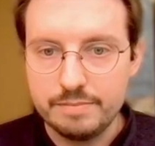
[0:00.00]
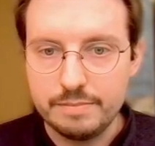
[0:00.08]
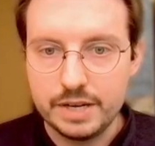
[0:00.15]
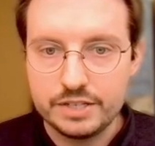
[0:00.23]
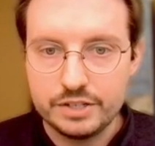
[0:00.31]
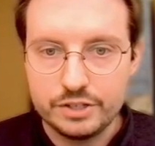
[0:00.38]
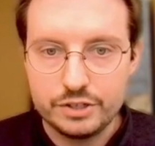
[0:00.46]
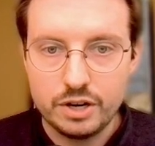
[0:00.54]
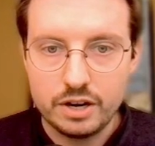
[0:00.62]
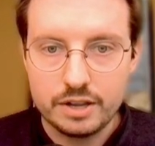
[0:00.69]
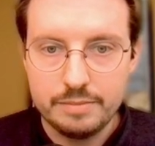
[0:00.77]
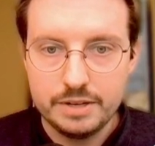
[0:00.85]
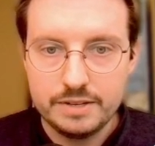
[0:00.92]
message
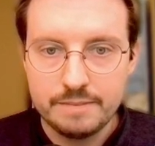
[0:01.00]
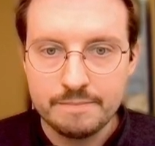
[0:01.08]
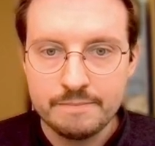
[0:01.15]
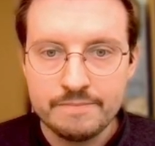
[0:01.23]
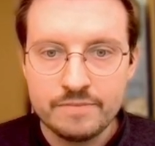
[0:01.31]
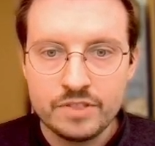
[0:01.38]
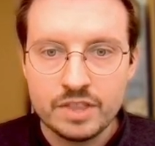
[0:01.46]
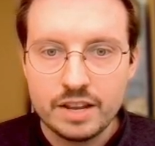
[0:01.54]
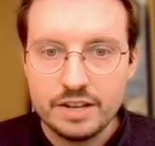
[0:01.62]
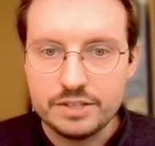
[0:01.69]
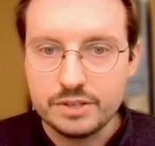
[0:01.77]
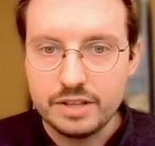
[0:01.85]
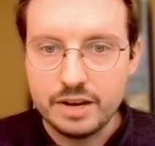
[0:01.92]
document.
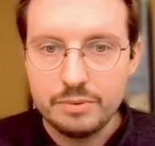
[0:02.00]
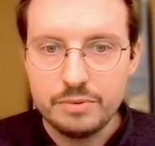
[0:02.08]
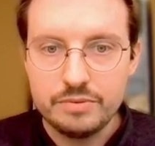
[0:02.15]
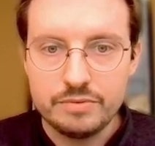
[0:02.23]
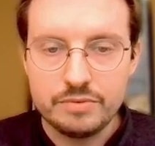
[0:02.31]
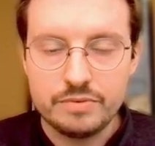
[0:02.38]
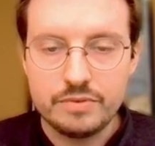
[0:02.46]
And so that will